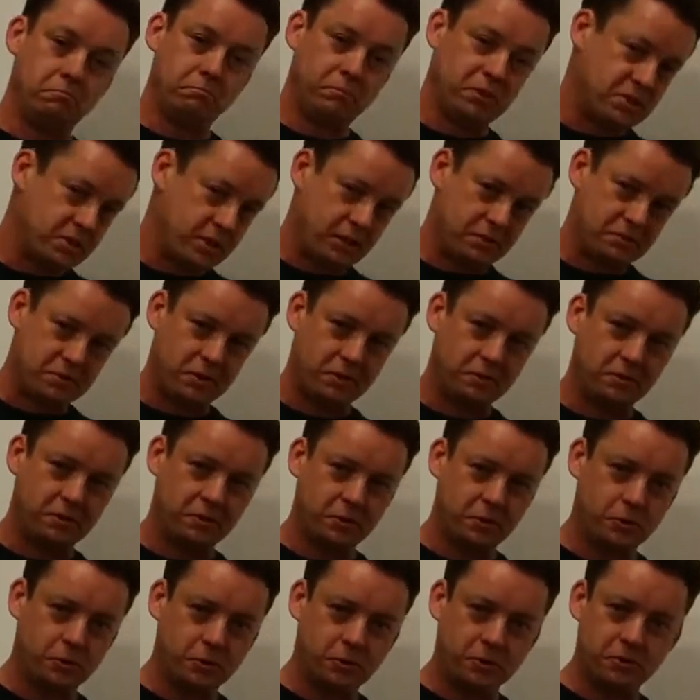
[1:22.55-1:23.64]
Mitch gets on the
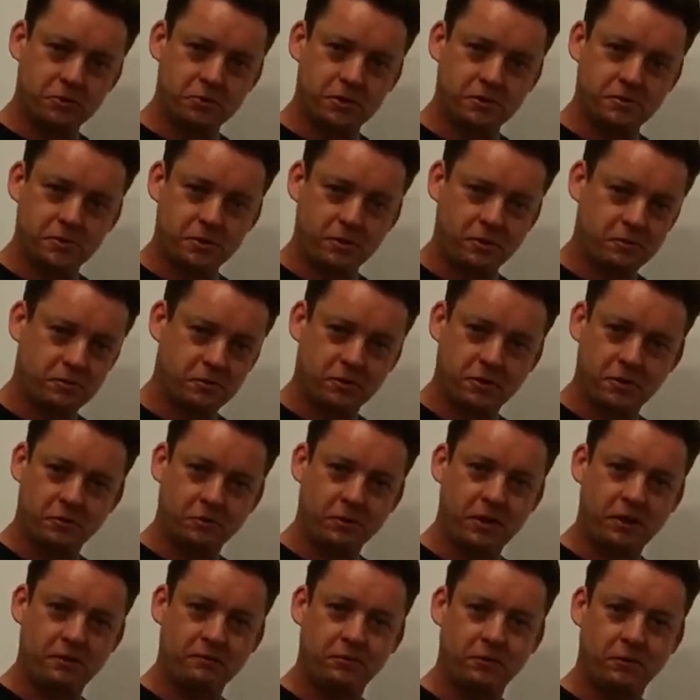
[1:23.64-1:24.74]
Googles and starts looking
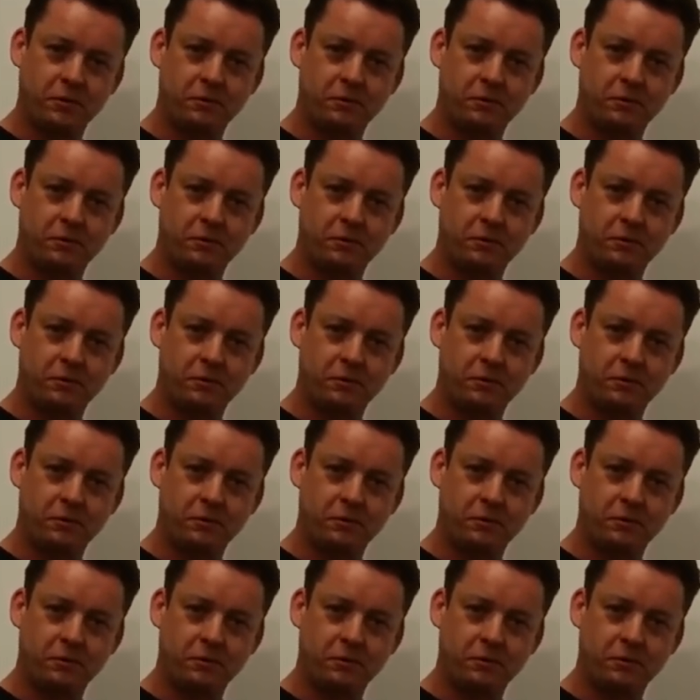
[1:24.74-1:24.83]
around